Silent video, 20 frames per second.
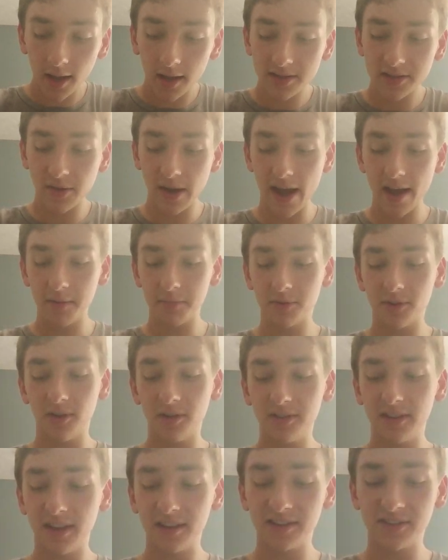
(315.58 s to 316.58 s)
So Adam
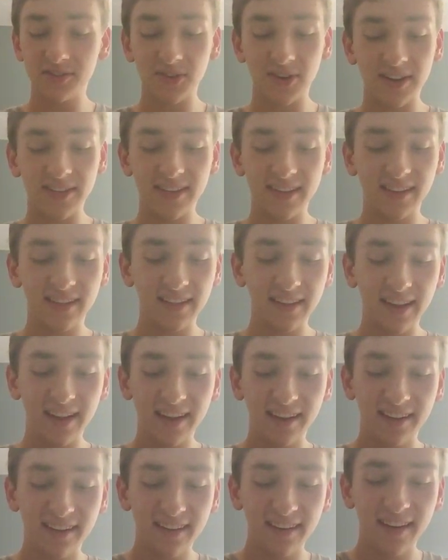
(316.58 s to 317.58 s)
Cole does join the
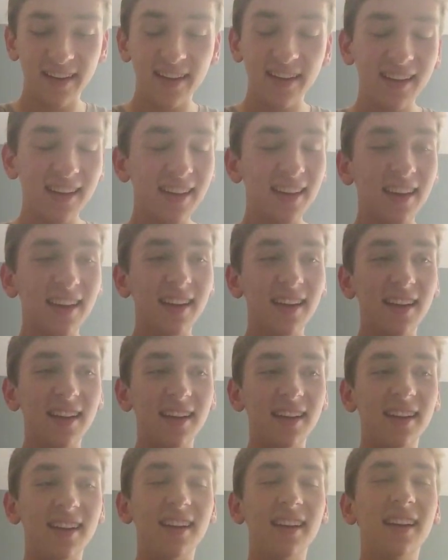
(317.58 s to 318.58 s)
Elite.
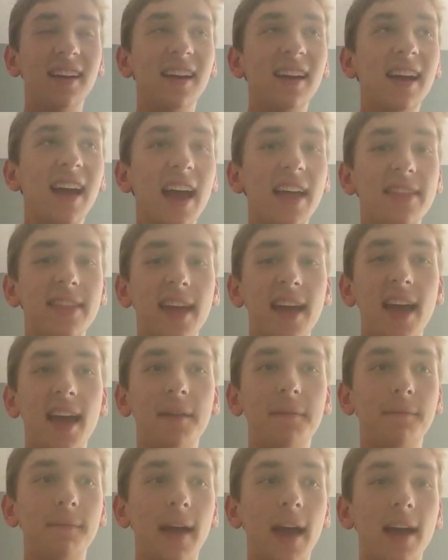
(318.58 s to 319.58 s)
And
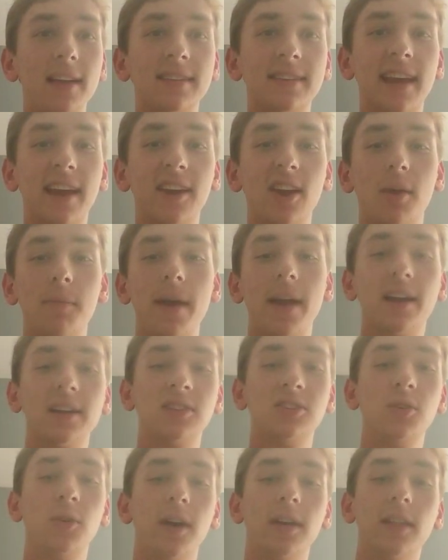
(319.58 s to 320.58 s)
then as Kenny
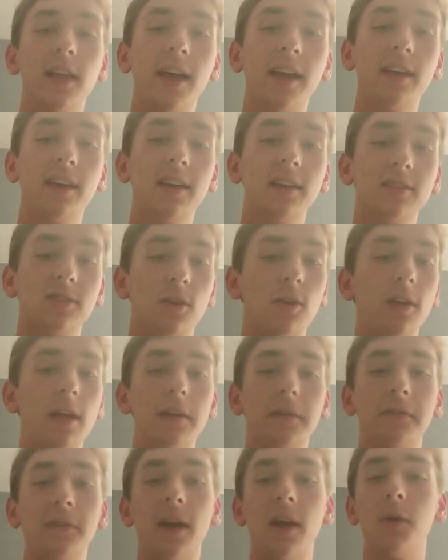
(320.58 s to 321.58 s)
Omega's doing like his whole
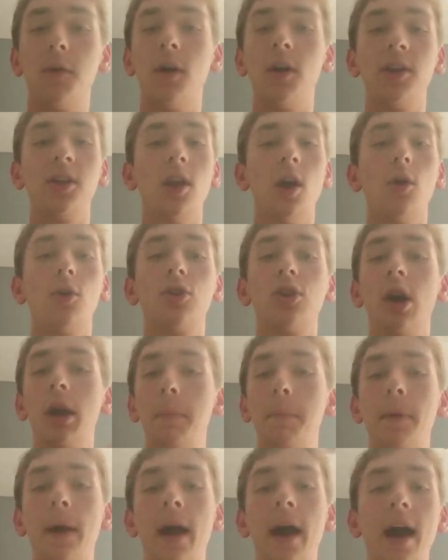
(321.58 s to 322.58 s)
like farewell, you know,
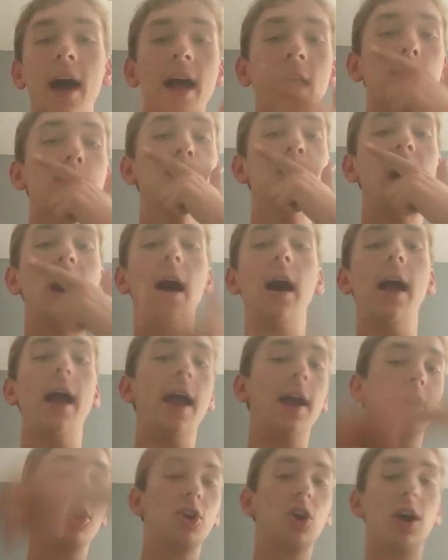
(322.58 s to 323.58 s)
goodbye
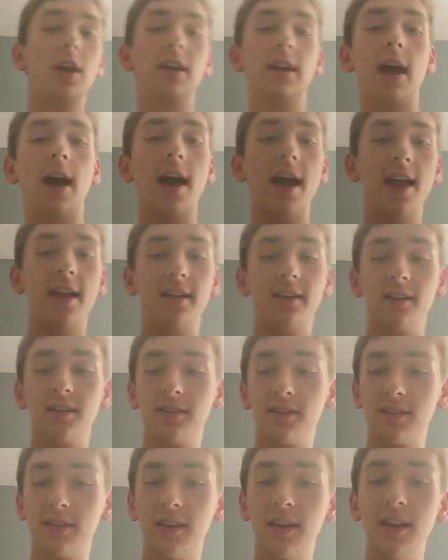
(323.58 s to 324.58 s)
and good night,
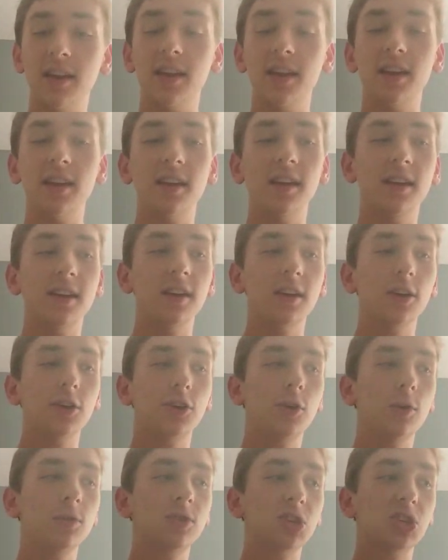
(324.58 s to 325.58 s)

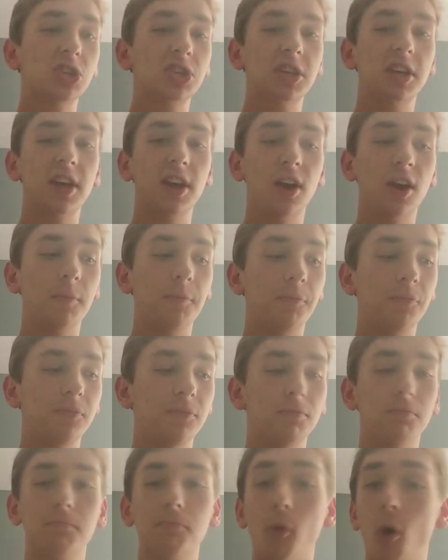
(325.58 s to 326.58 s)
you just hear
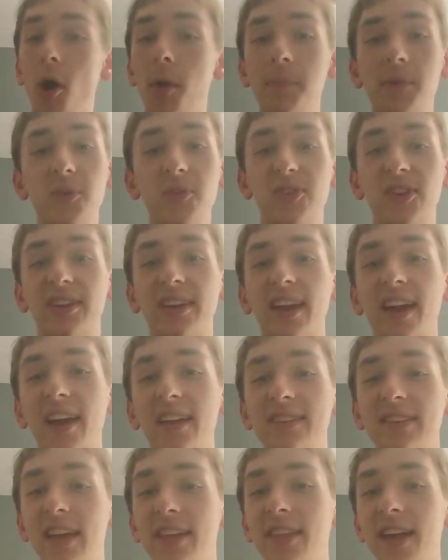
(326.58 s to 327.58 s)
more music
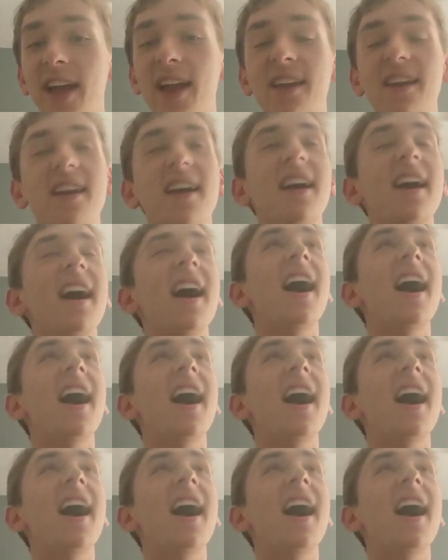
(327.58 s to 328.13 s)
hits, and then